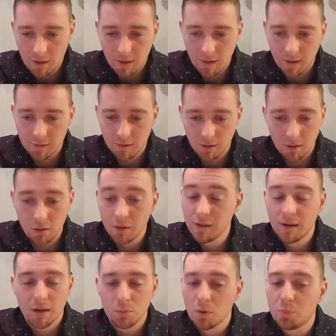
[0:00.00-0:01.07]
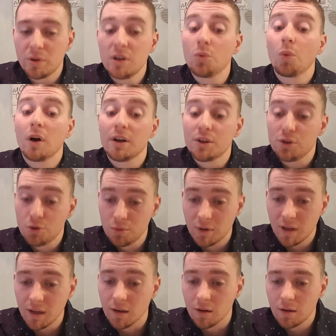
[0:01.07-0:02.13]
and they're only going to repeat what you
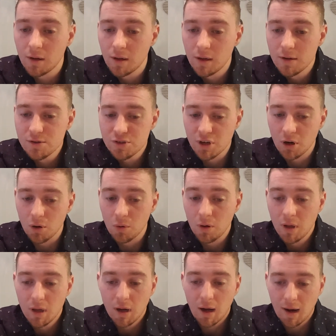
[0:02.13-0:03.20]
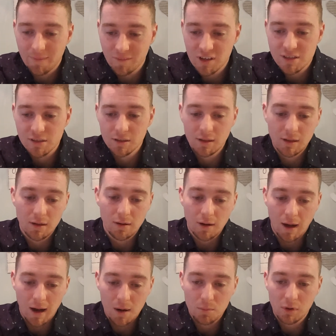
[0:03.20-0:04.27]
did. So obviously,
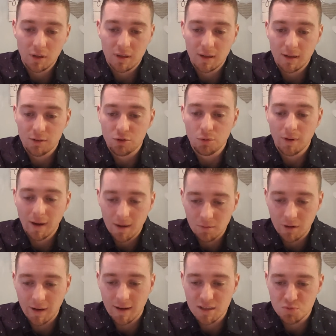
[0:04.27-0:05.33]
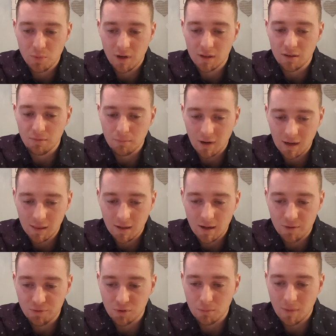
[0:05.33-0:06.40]
I'm looking into every aspect of my
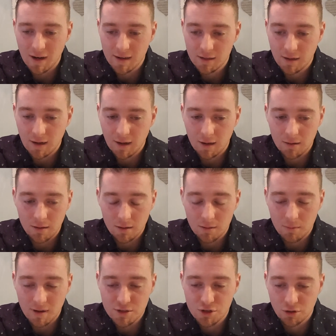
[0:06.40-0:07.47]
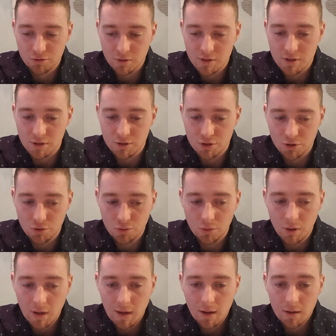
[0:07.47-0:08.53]
life for my children to
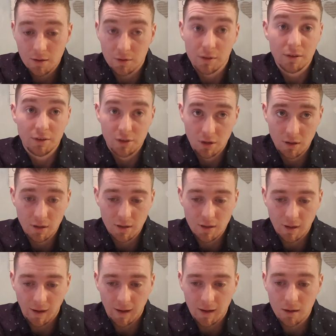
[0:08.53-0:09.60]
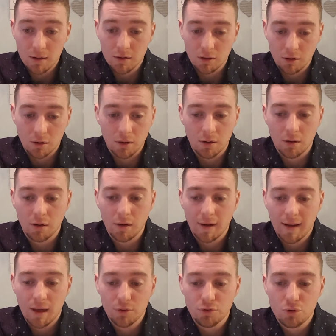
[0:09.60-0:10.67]
do good and learn
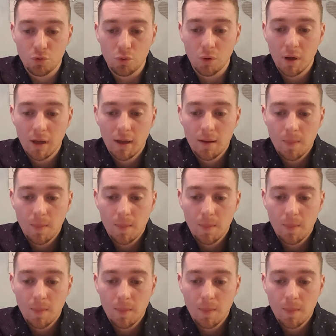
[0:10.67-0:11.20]
how to